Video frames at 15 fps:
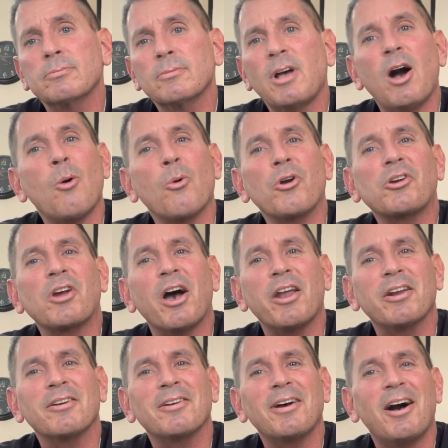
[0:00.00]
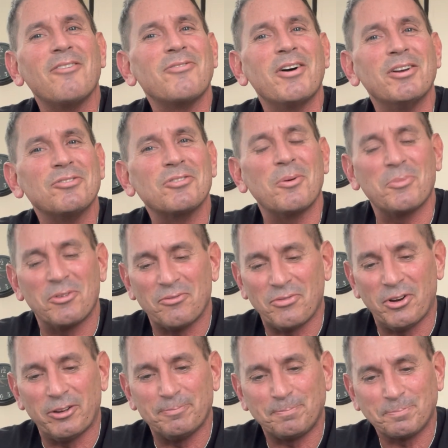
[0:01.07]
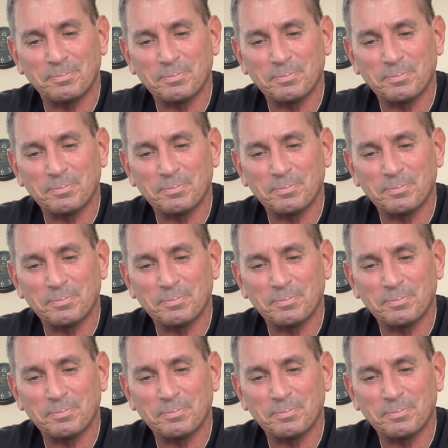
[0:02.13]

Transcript: I'll work on it. I'll find something fun.